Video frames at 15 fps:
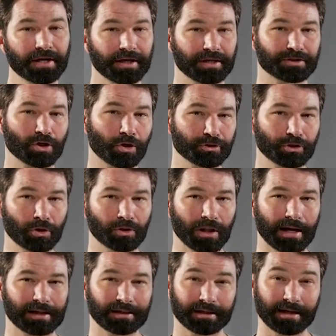It's also
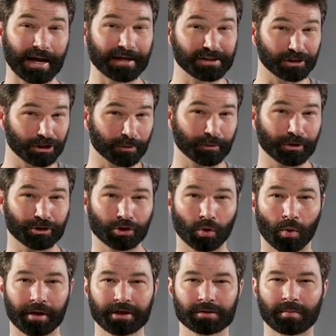likely a deliberate
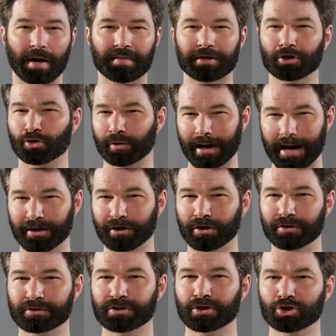choice by the
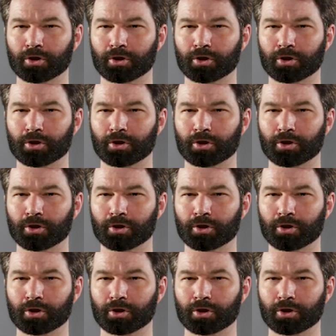creators